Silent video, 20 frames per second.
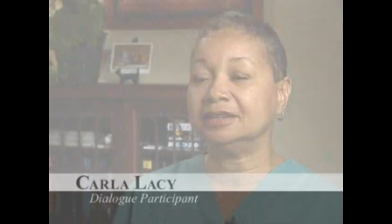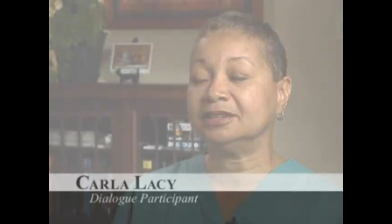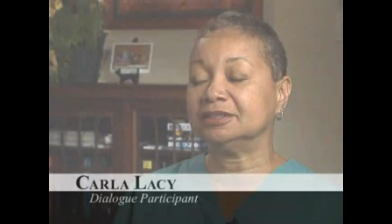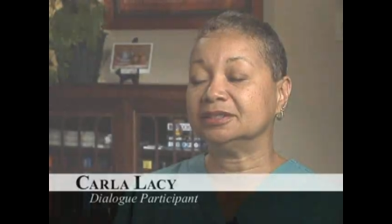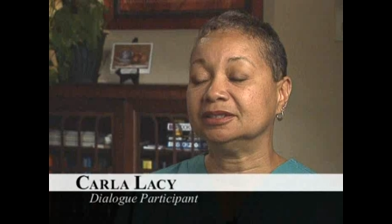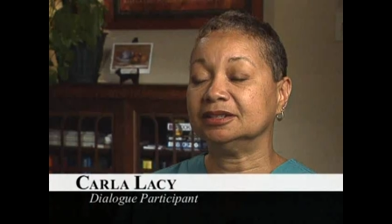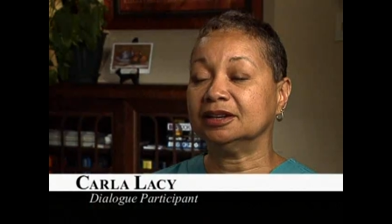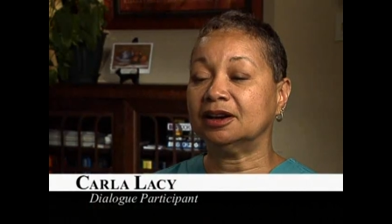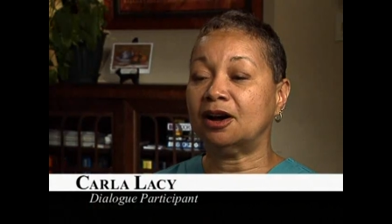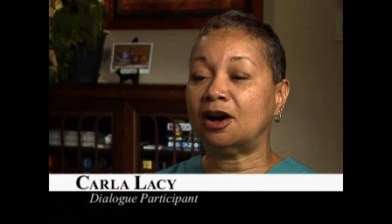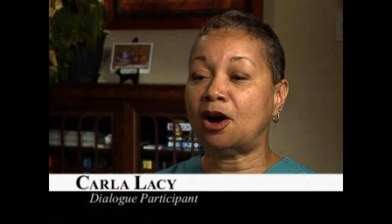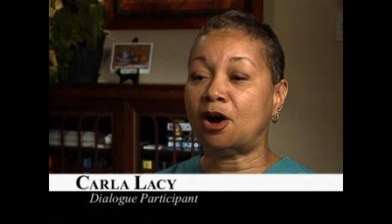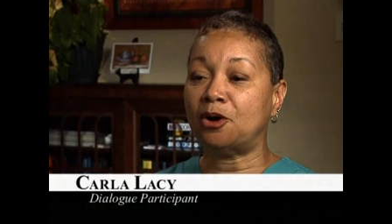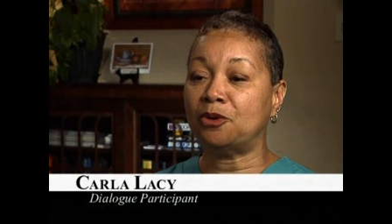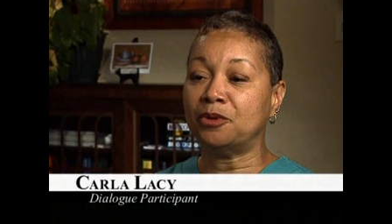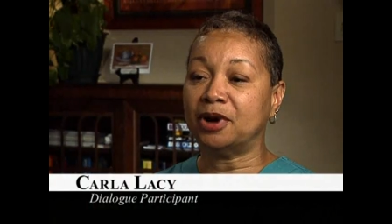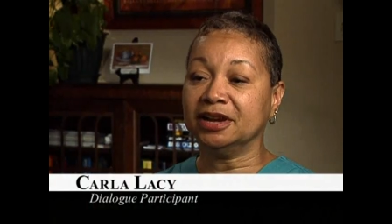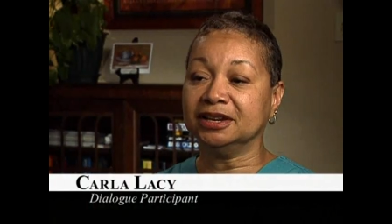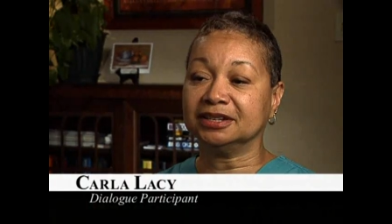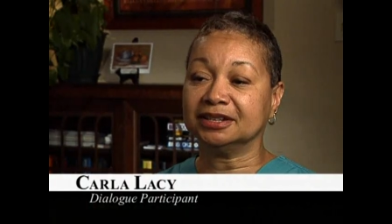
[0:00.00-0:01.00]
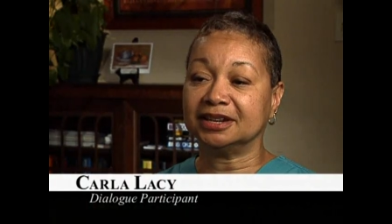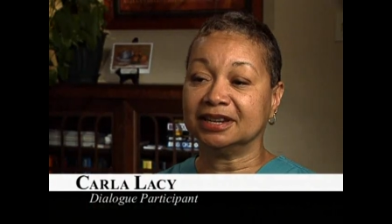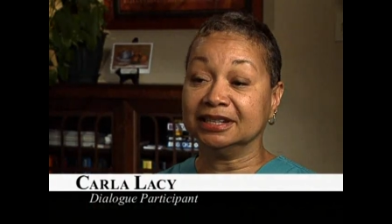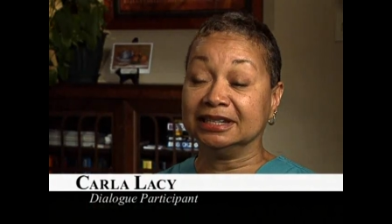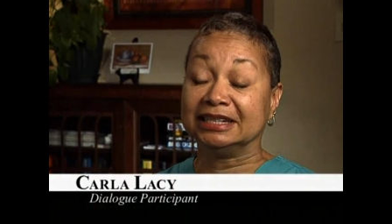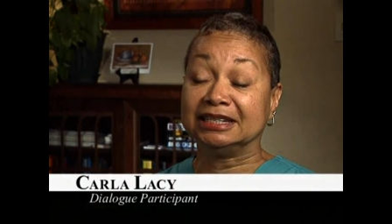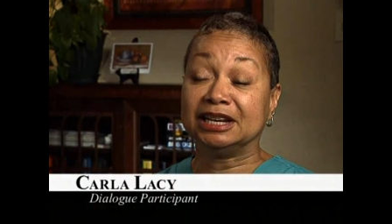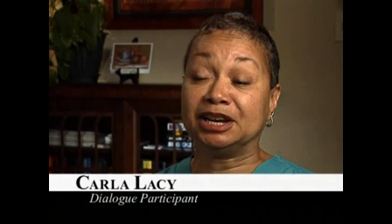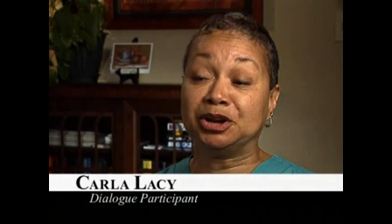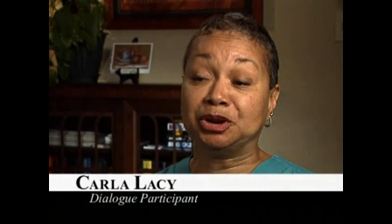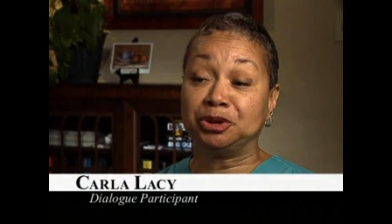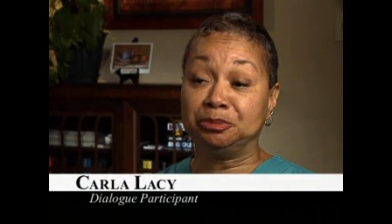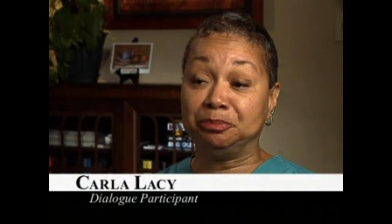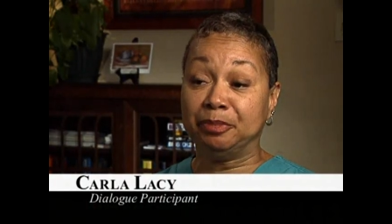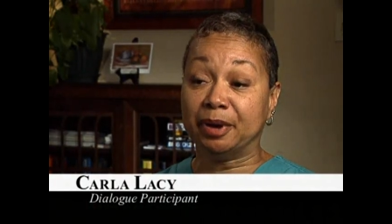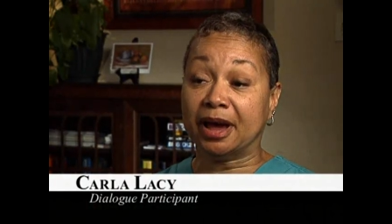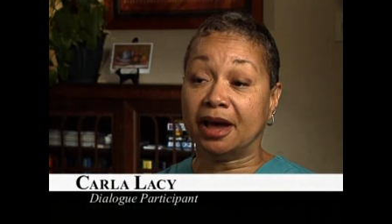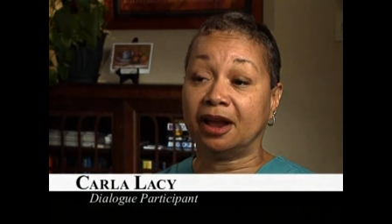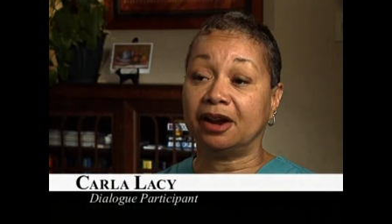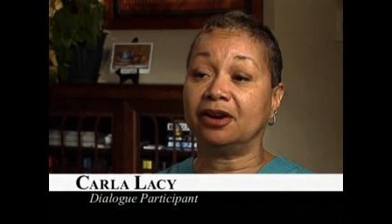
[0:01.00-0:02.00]
It's always
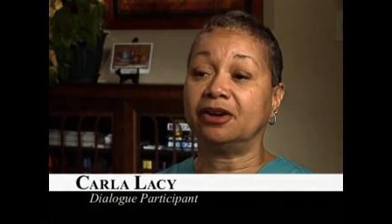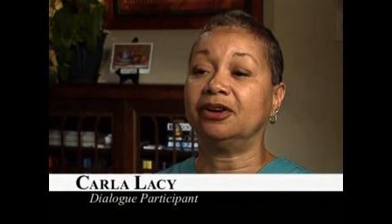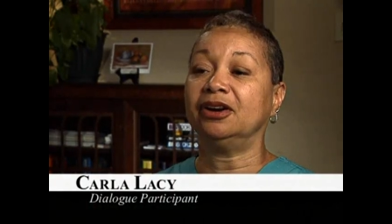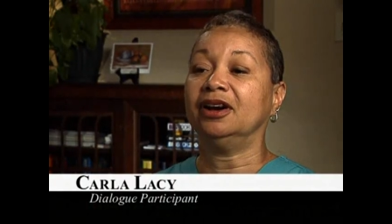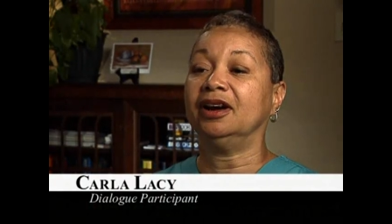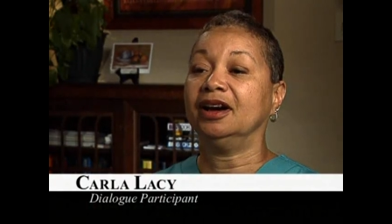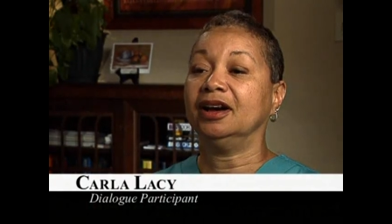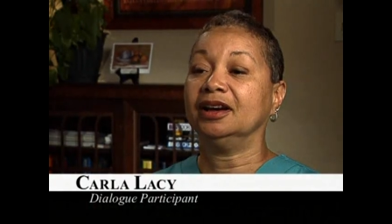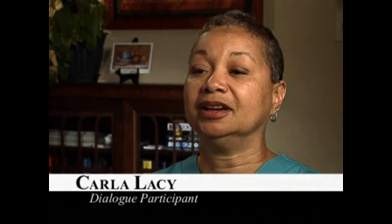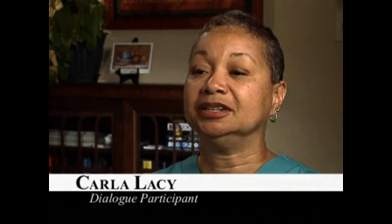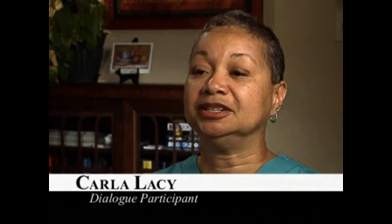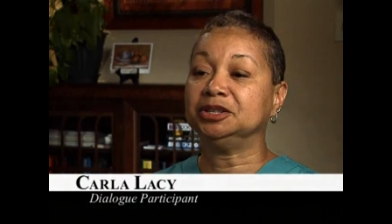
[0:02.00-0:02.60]
considered better